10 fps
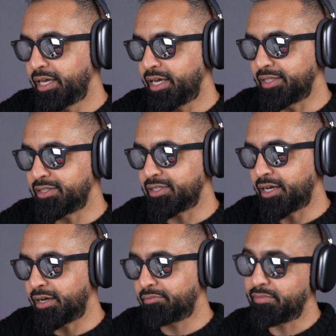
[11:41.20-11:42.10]
It's
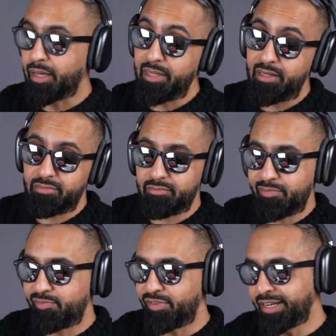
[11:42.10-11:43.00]

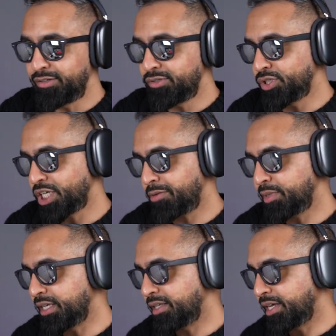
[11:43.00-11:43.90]
fair dues to
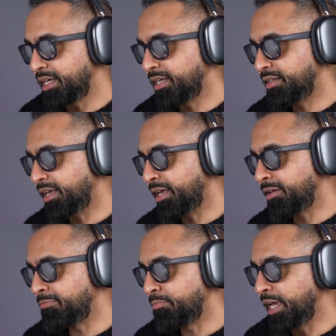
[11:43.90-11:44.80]
Xiaomi.
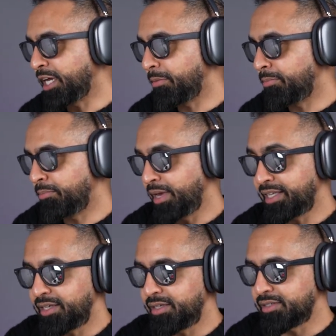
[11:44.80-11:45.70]
They
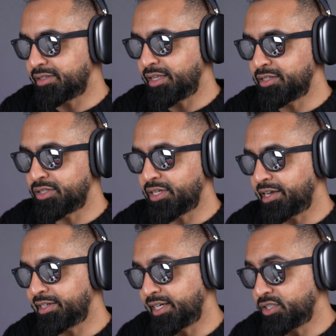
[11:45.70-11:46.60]
make these things to
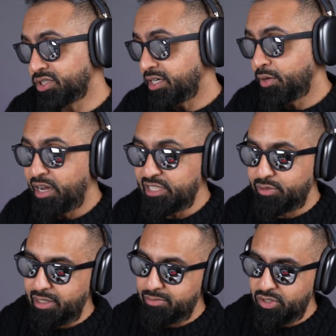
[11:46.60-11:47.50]
get attention, and it works for
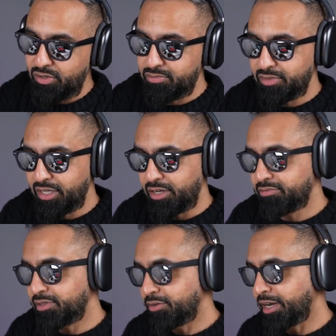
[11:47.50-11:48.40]
them. So
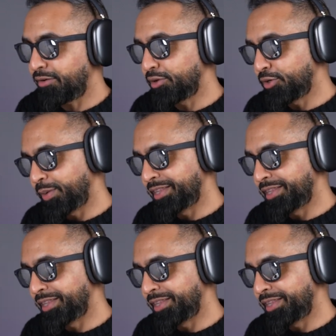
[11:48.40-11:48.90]
they'll carry on doing